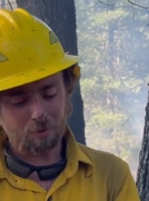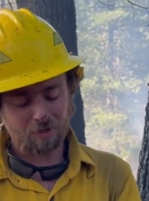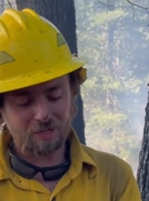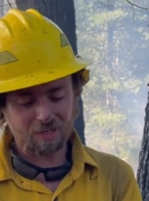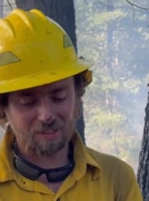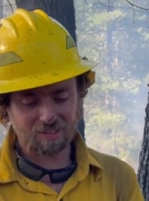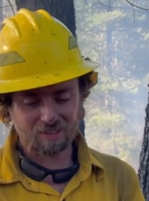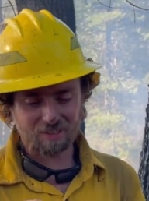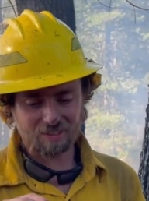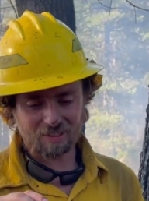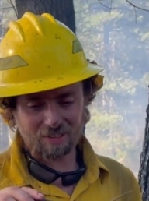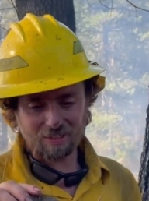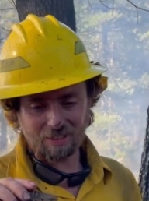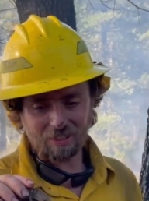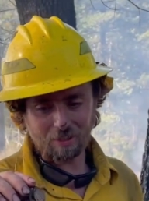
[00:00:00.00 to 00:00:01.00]

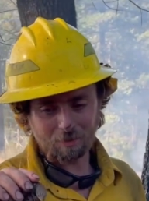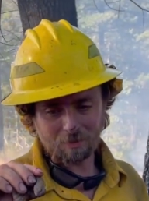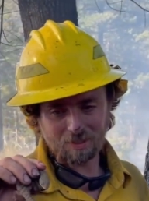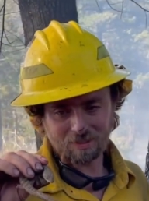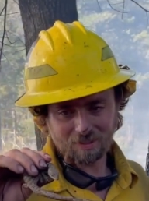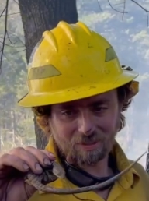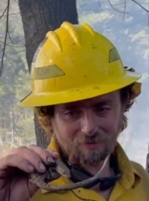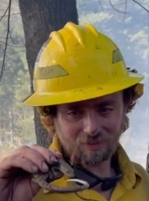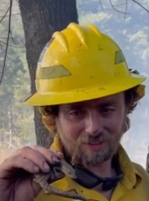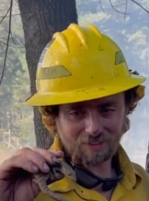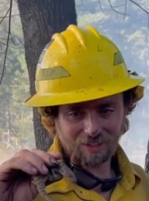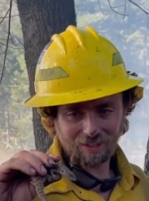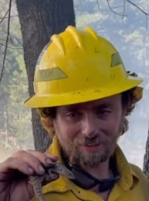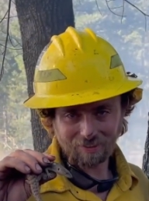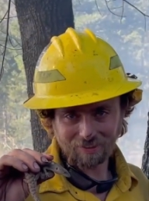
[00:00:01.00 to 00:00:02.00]
pre-existed any humans on
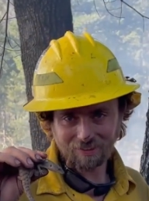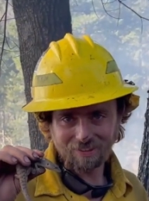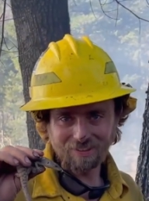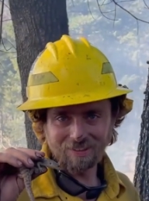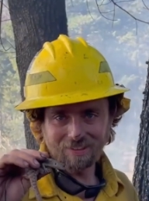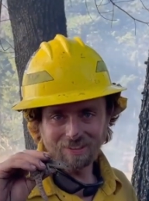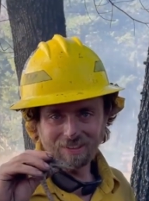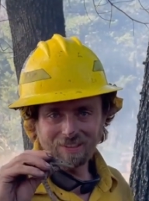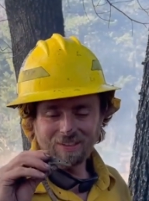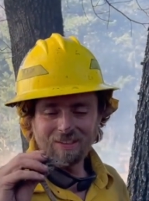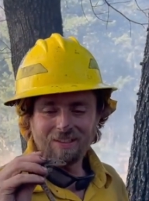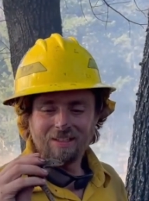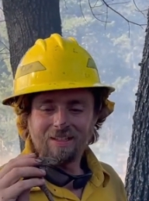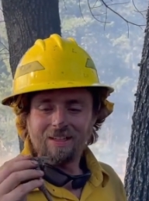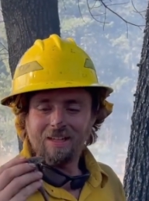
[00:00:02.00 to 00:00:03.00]
this continent,
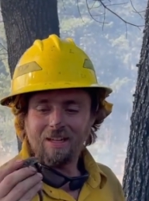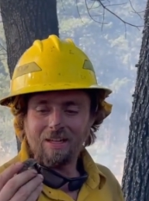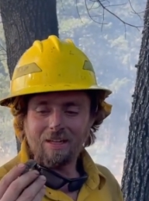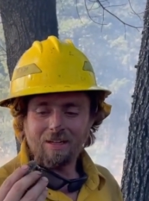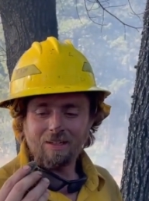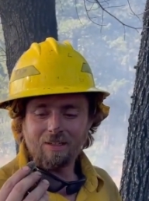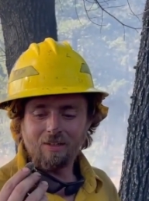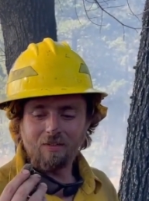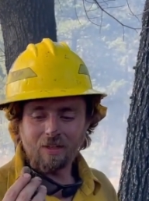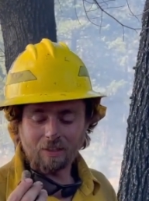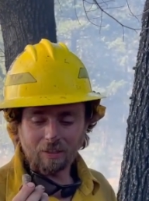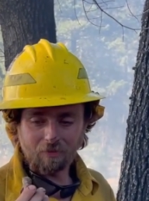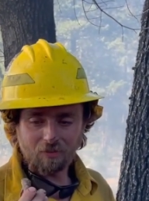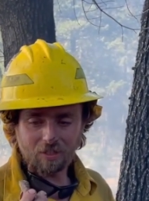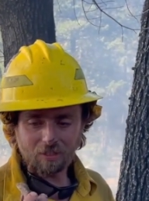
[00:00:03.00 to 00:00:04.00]
and they
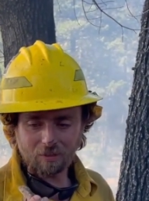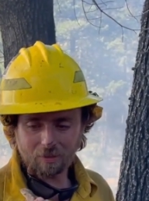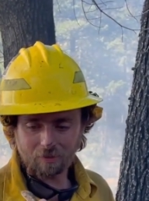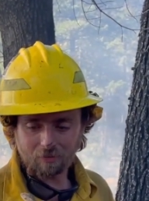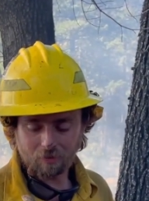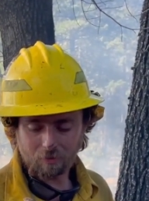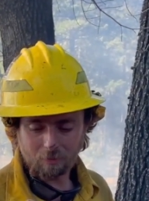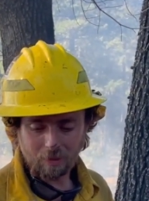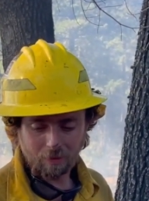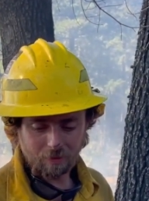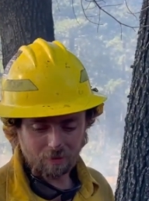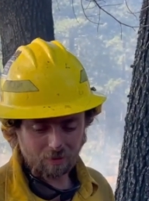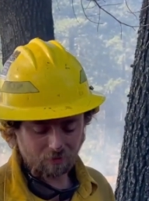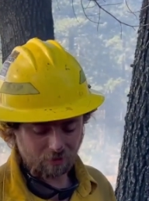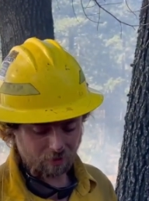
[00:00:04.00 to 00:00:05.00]
lived here for
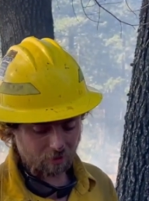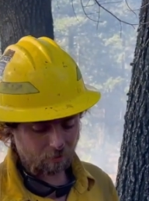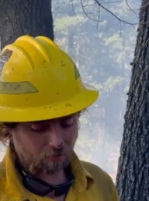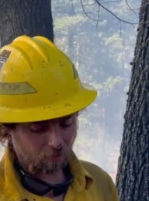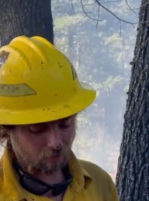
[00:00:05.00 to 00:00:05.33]
millions of years